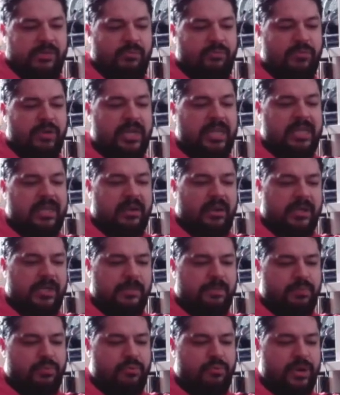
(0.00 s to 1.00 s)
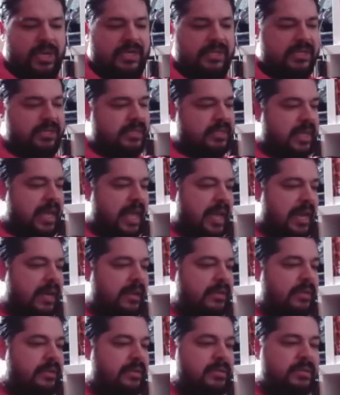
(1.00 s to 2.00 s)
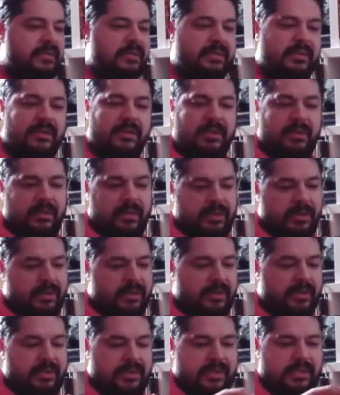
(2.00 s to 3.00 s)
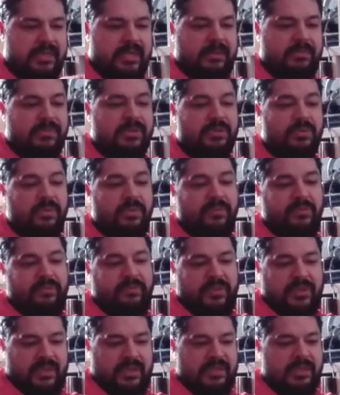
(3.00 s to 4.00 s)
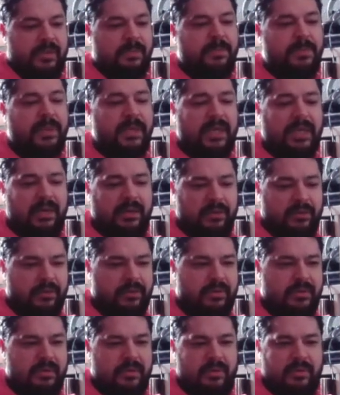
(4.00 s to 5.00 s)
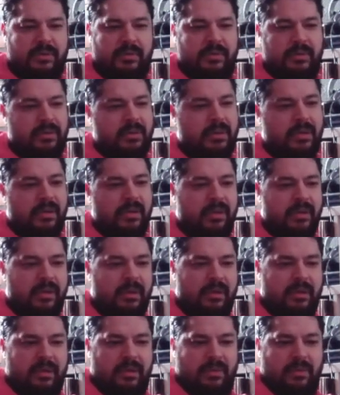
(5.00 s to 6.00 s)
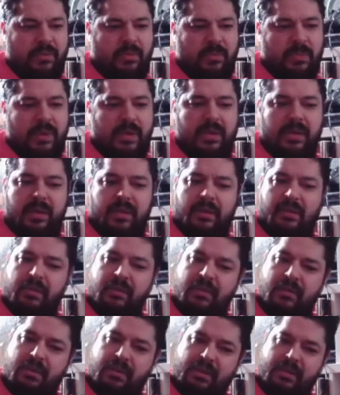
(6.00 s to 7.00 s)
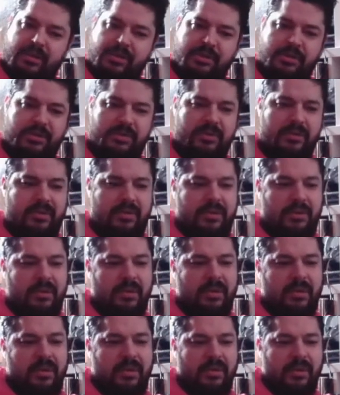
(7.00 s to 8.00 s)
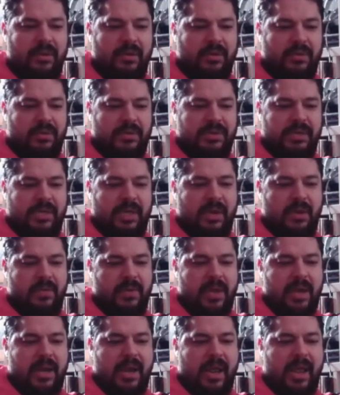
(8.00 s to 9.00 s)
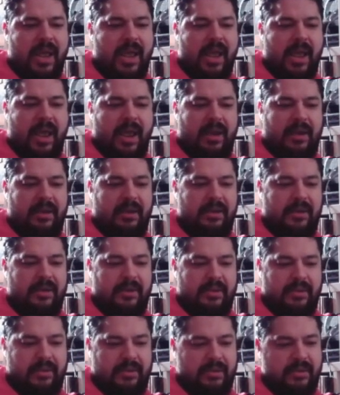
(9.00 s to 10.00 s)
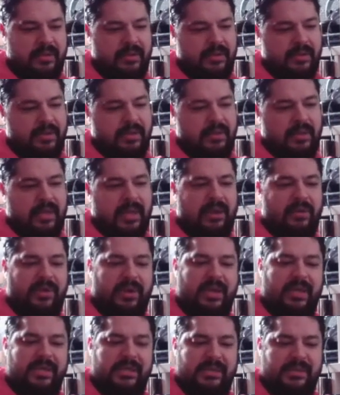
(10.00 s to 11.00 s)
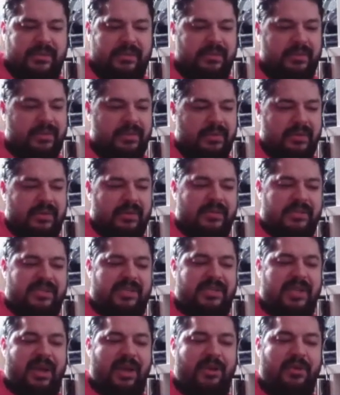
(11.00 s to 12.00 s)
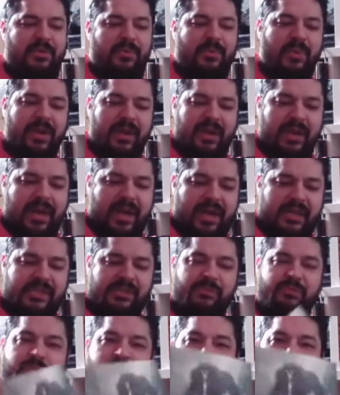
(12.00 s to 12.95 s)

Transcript: a really nice print and it seems to have disappeared. Oh my gosh, what's going on? There it is. So it's a